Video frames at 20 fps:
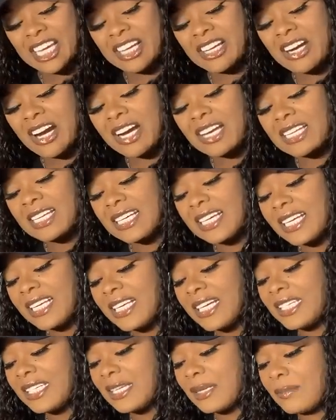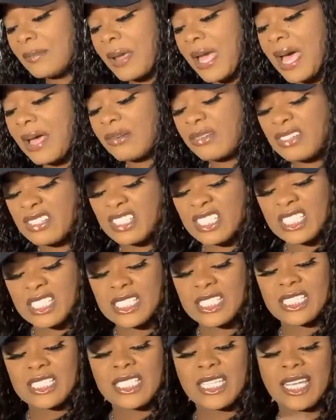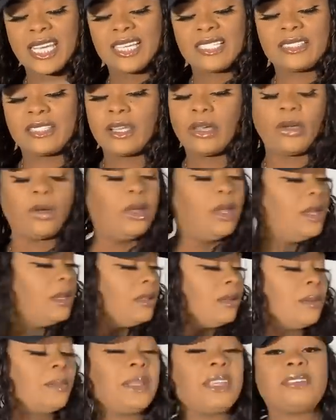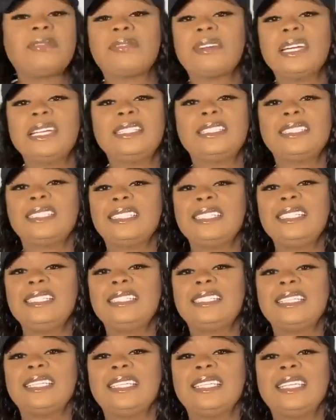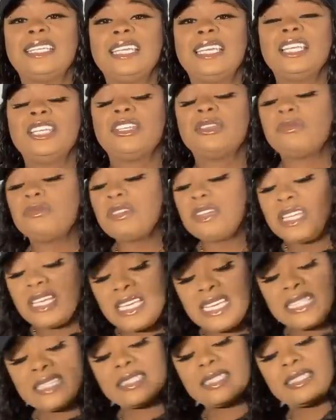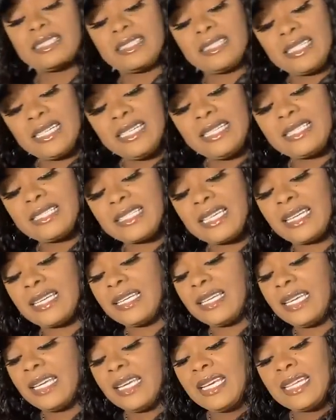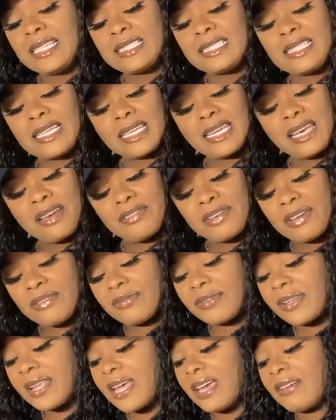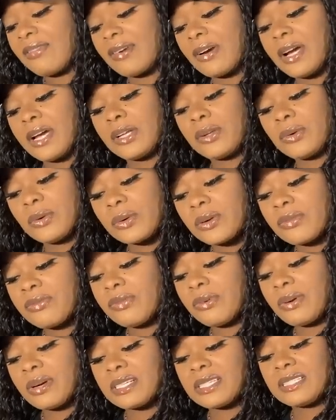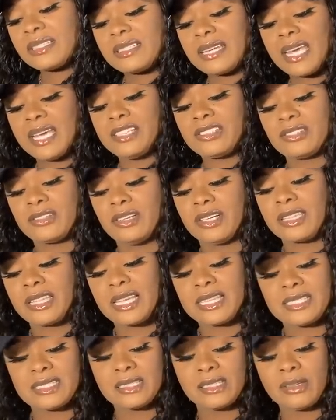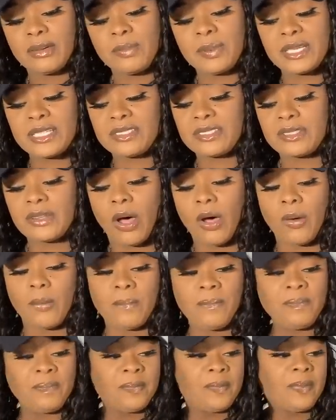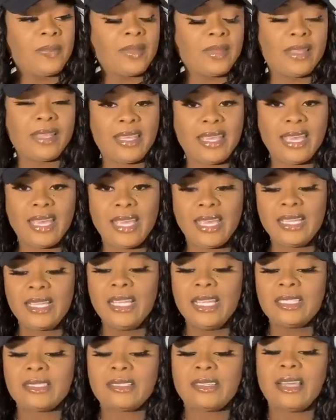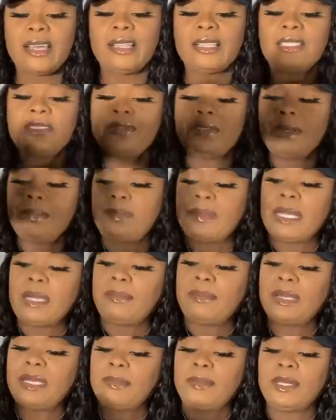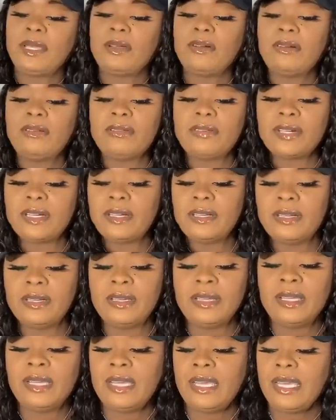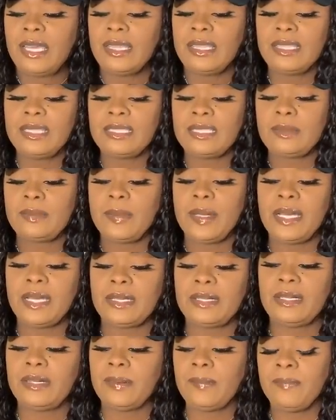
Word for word: Garlic and onion powder, just like so. Don't be afraid to season. You need to season to give it flavor in order for it to taste good. That's a little bit of salt, okay? So now let's flip that baby over in this manner.